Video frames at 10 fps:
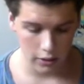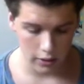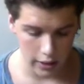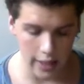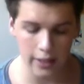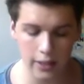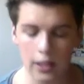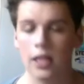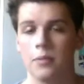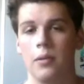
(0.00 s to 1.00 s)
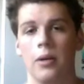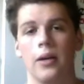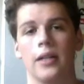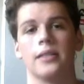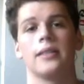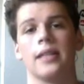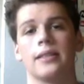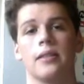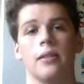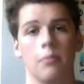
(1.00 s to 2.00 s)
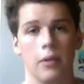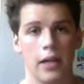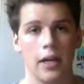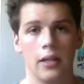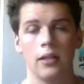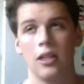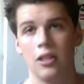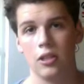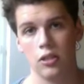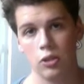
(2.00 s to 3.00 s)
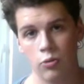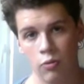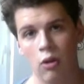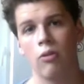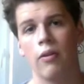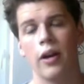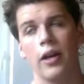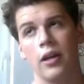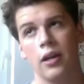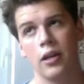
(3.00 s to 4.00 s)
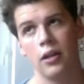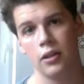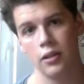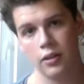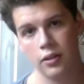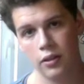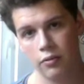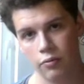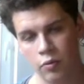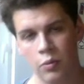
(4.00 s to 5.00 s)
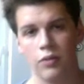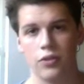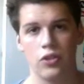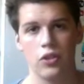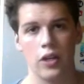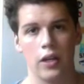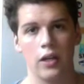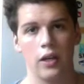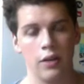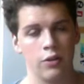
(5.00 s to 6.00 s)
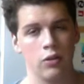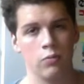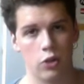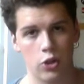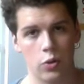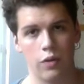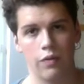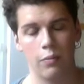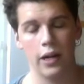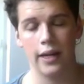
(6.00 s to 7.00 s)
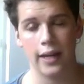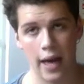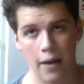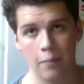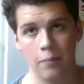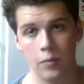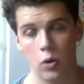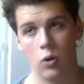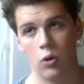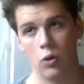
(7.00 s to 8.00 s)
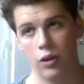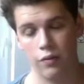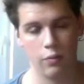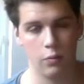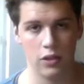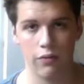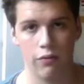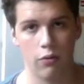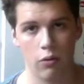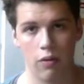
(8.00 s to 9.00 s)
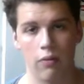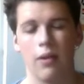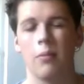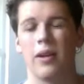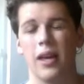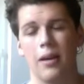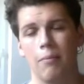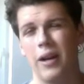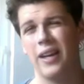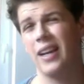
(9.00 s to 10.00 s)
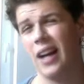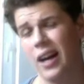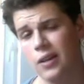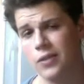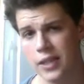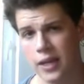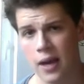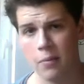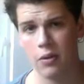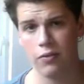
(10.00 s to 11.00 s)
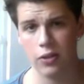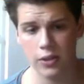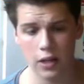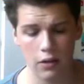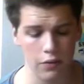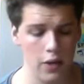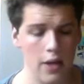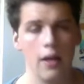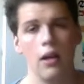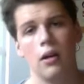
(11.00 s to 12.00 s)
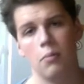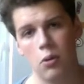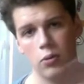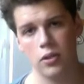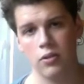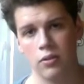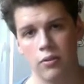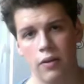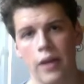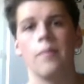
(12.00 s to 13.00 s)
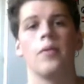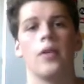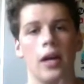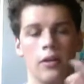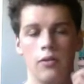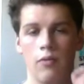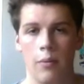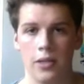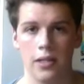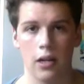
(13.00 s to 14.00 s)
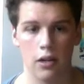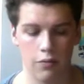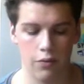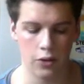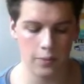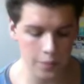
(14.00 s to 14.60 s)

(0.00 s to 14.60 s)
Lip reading: Cahill, Azpilicueta, Cesc, Mikel, Traore, Ruben Loftus-Cheek, even though I'm not sure if he played cam or if it was a 4-3-3, but he played kind of as a cam in the first half. Moses on the right, and Remy started up front.